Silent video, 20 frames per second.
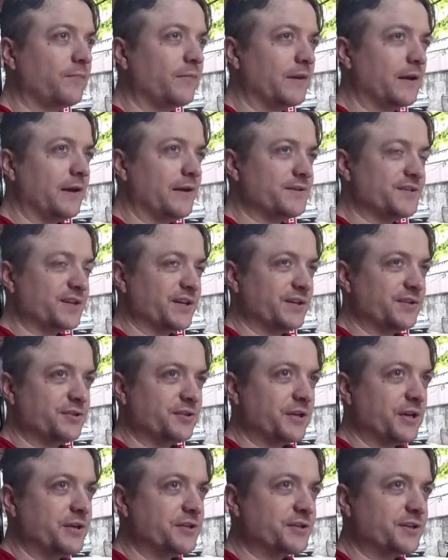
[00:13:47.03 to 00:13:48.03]
has the
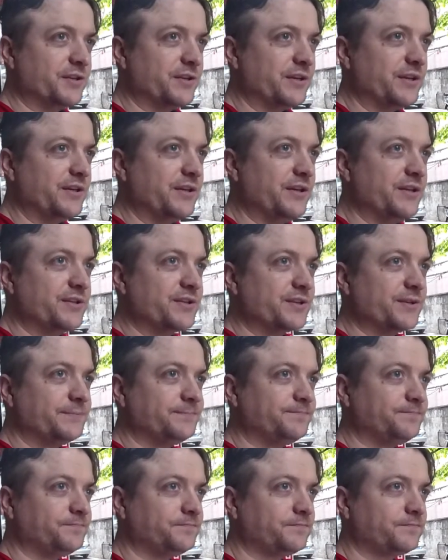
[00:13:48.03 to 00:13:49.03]
education that he needs
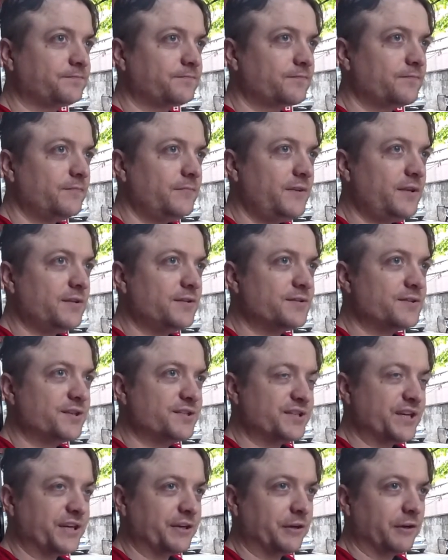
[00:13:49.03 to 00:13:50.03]
to
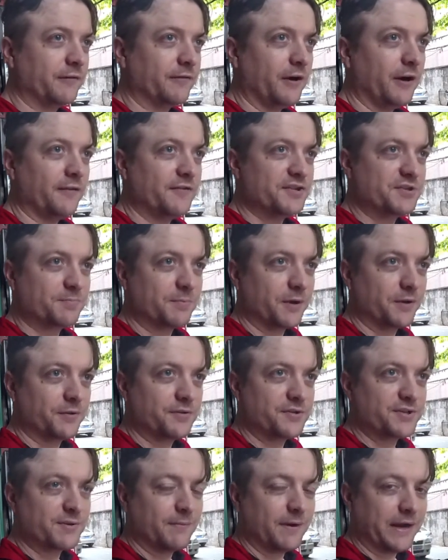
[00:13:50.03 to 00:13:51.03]
take care of all of his
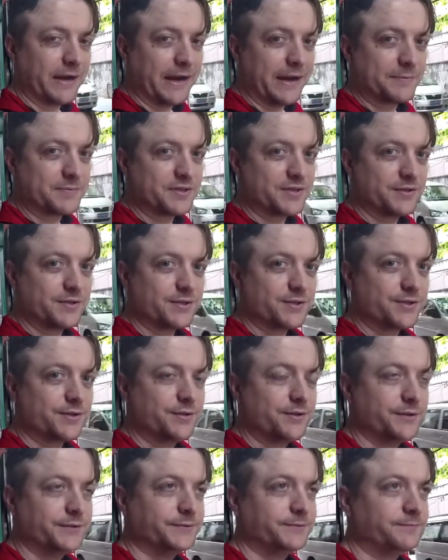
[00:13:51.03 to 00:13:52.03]
brothers in my absence.
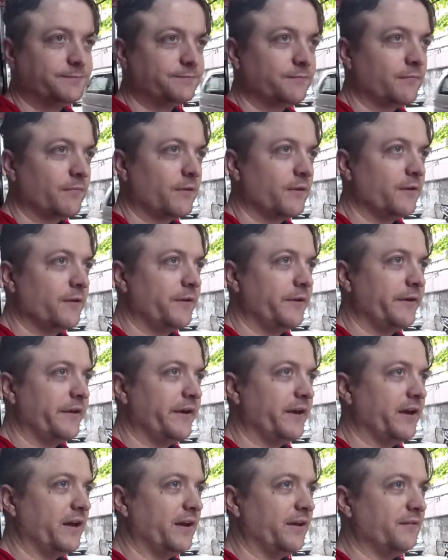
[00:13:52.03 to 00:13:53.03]

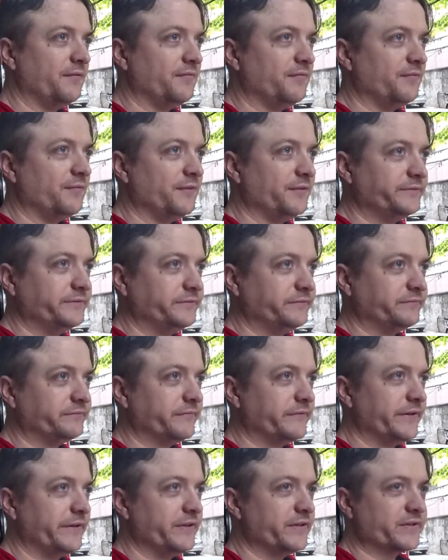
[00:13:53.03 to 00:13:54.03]

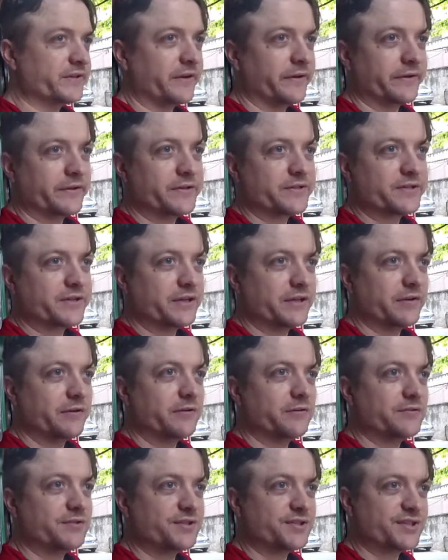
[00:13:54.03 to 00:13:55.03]
And as long as
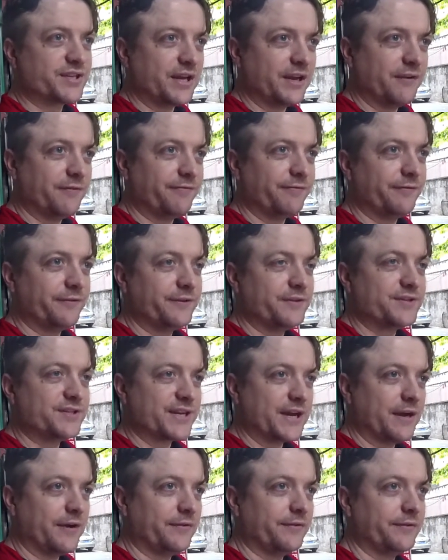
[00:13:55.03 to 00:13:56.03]
they're safe and
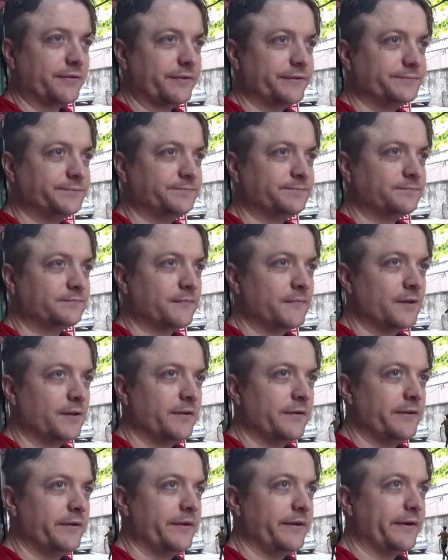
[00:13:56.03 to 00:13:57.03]
sound,
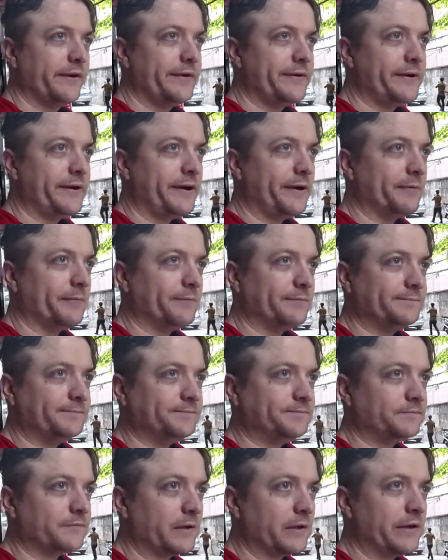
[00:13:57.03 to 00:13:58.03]

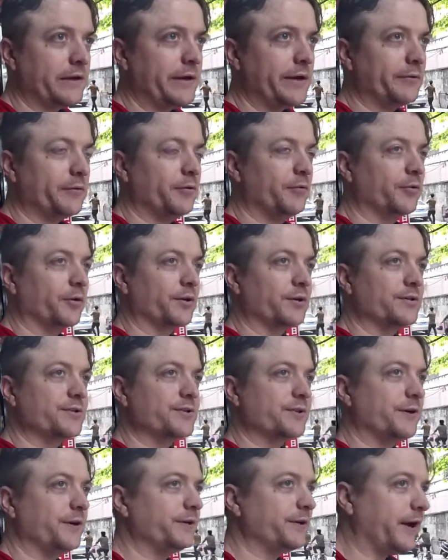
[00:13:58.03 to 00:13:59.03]
I will work
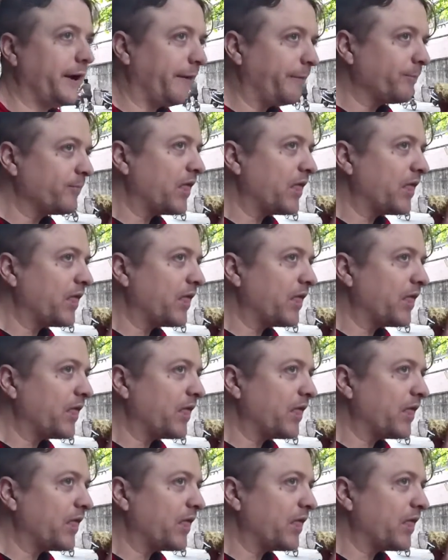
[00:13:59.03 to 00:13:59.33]
until I die.